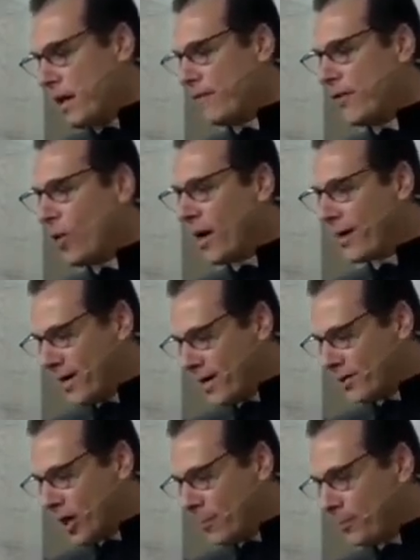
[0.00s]
If you are
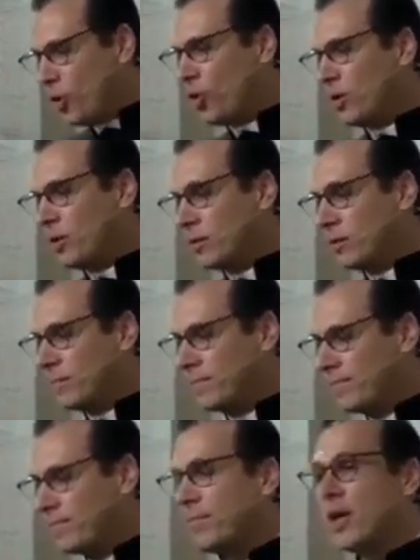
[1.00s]
not appalled
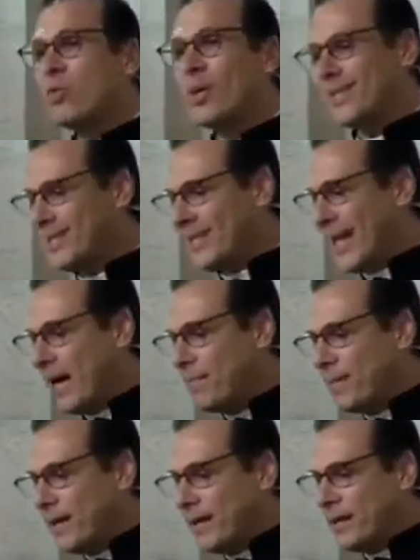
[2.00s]
by what is
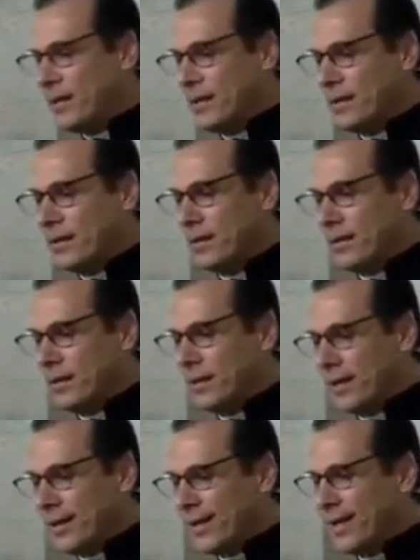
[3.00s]
happening
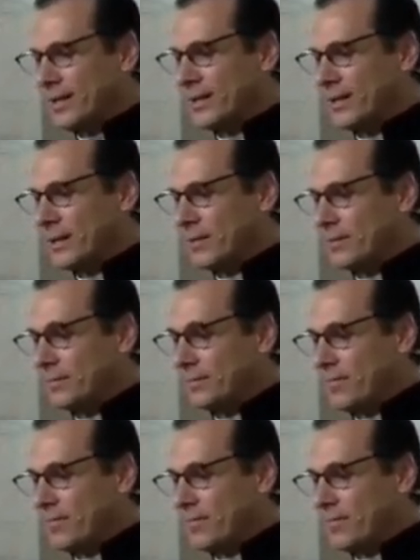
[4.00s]
in Gaza,